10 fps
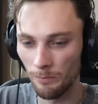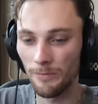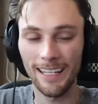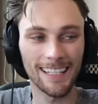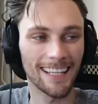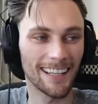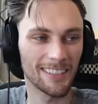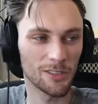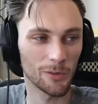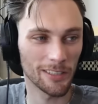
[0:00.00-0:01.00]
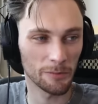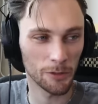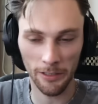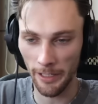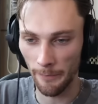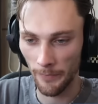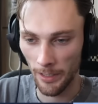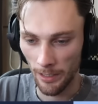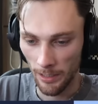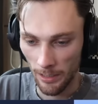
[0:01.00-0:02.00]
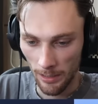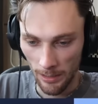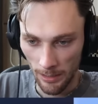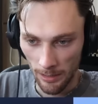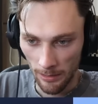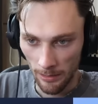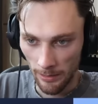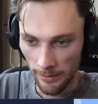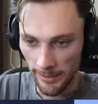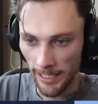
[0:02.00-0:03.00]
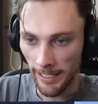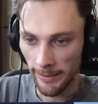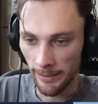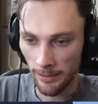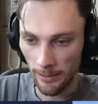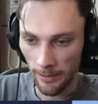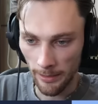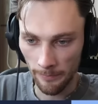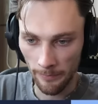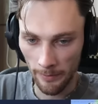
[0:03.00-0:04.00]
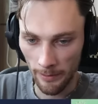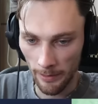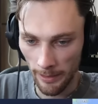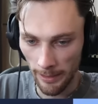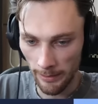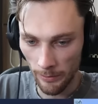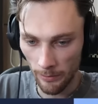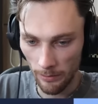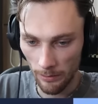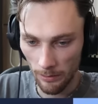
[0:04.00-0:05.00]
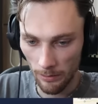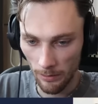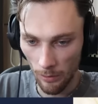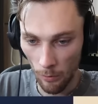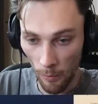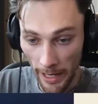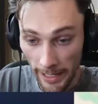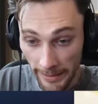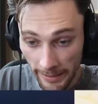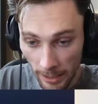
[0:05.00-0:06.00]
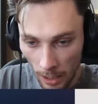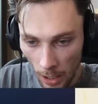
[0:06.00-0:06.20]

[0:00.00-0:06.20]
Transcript: my god, it's so gettable. Okay. Sad. Okay. Yeah, I didn't do. Wait!